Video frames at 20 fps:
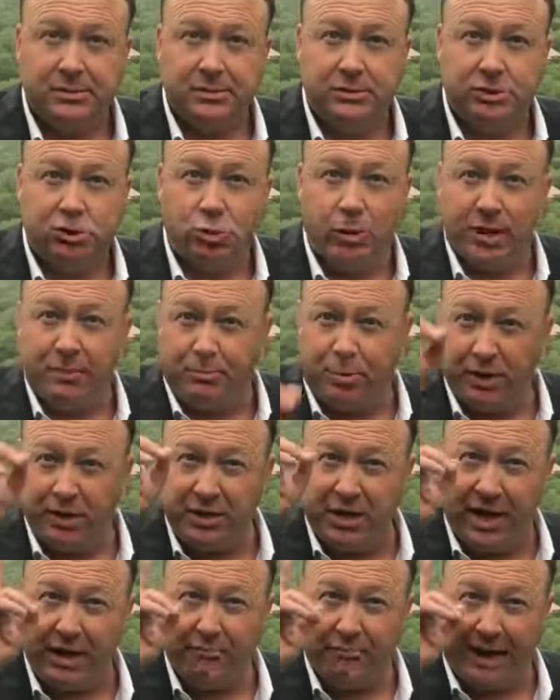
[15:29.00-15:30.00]
so we can put
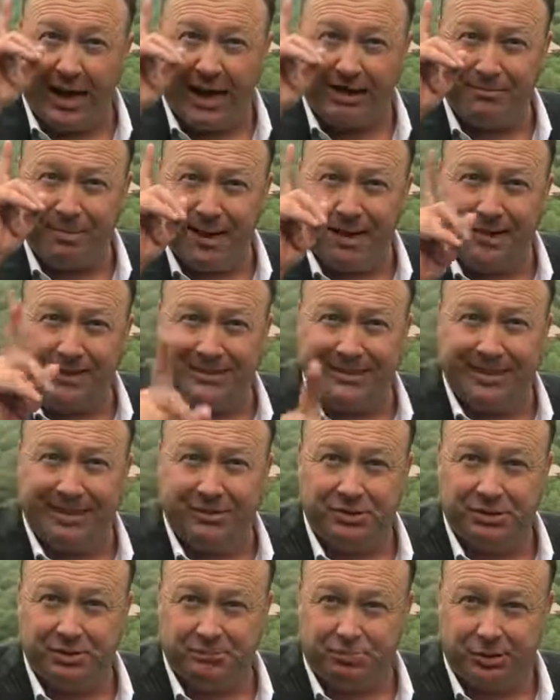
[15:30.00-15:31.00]
young black males and
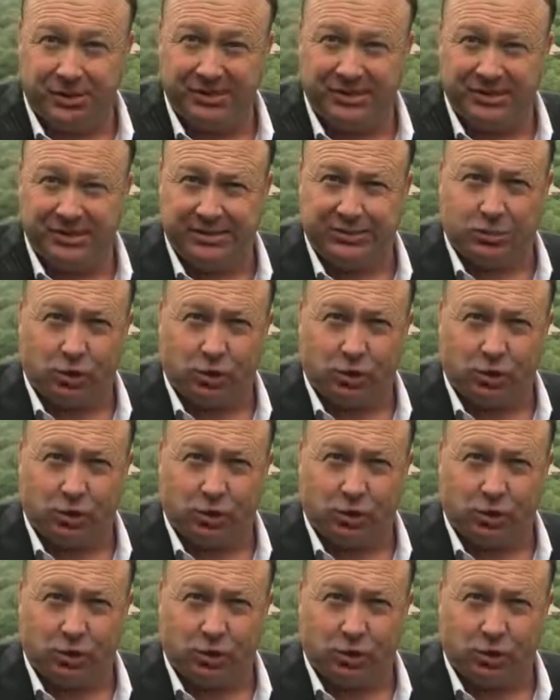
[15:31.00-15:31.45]
others in prison,